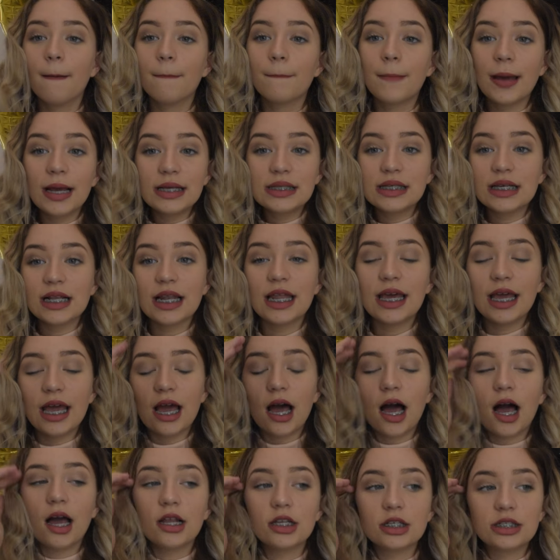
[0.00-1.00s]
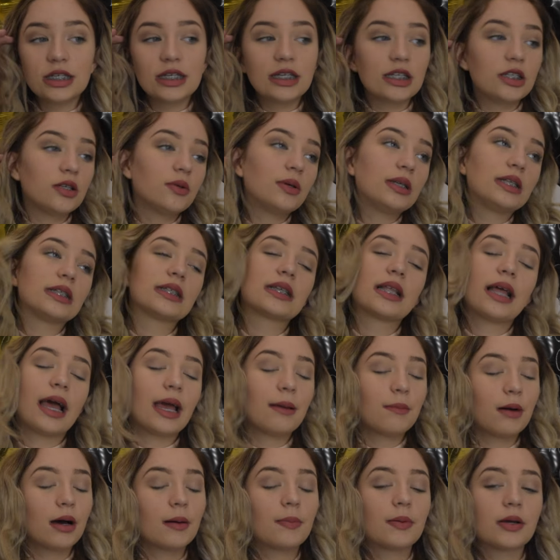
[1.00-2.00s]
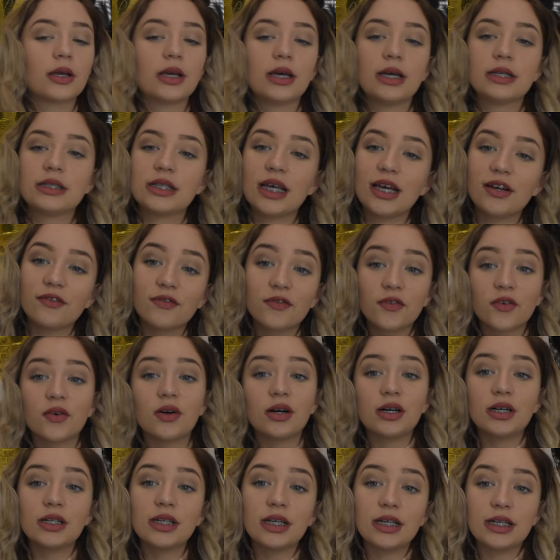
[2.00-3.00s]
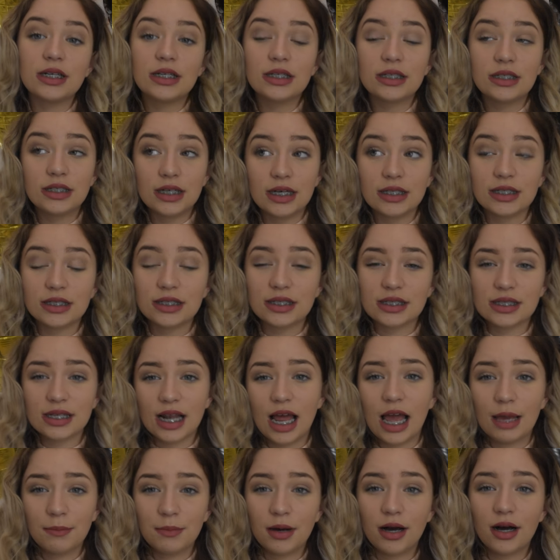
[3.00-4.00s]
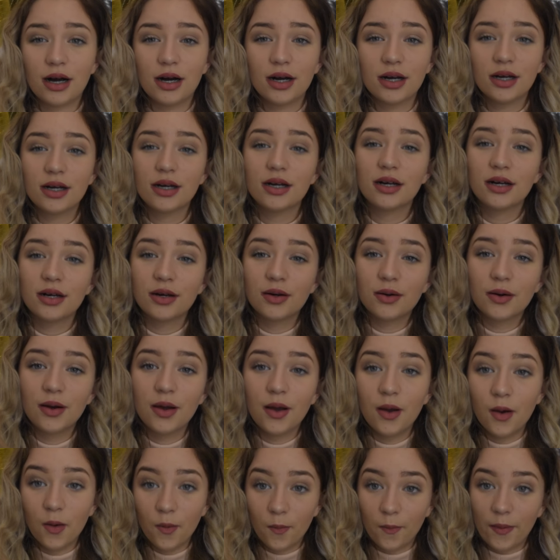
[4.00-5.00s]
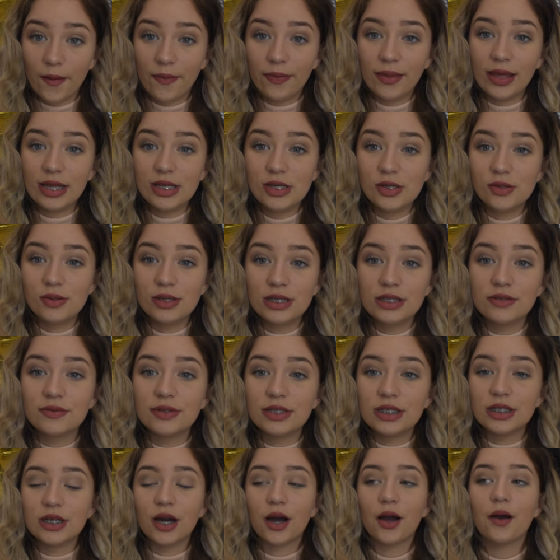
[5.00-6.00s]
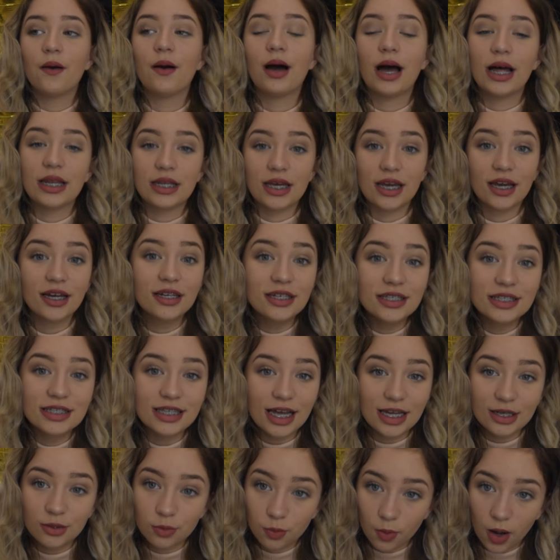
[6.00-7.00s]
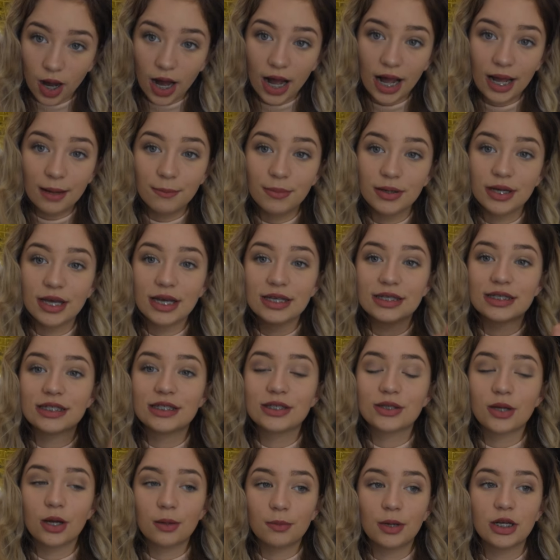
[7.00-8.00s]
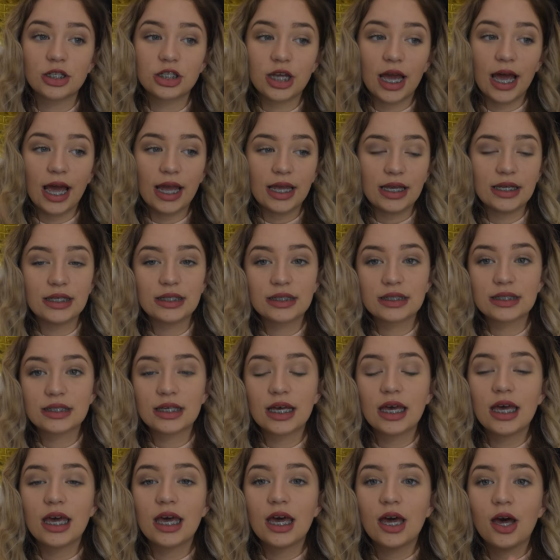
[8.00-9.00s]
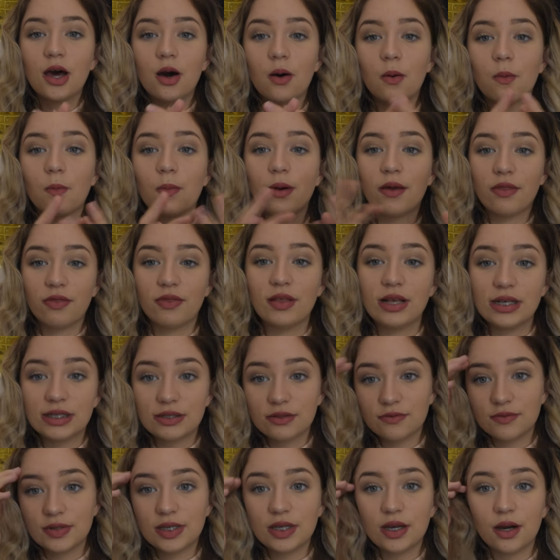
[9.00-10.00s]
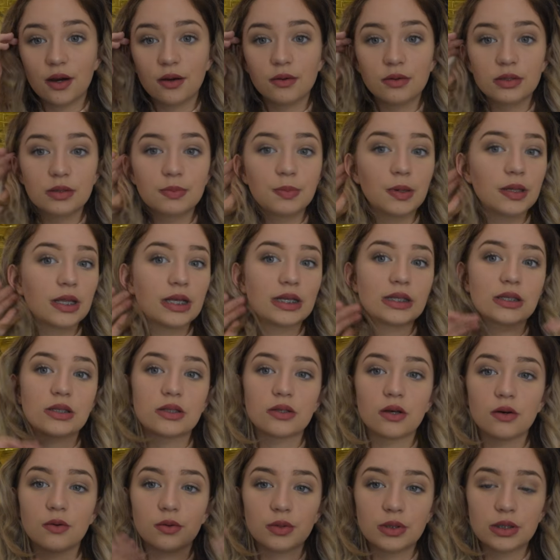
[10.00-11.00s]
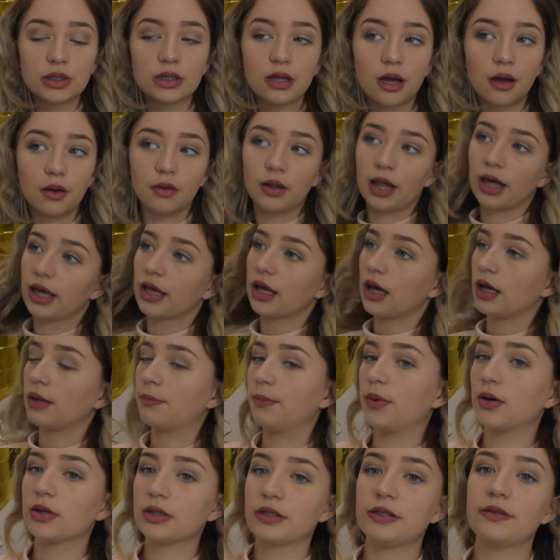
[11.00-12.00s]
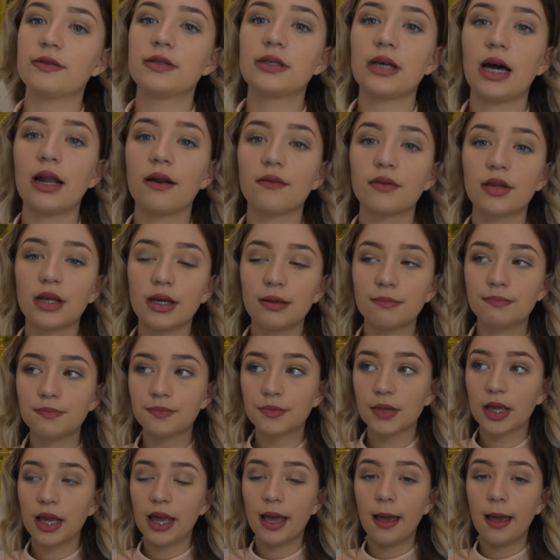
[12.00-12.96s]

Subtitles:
Basically, I just need to do a disclaimer because everyone does a disclaimer when they do this video, and I understand why, because there's so much hate with these videos, but there's also like a positive side of them.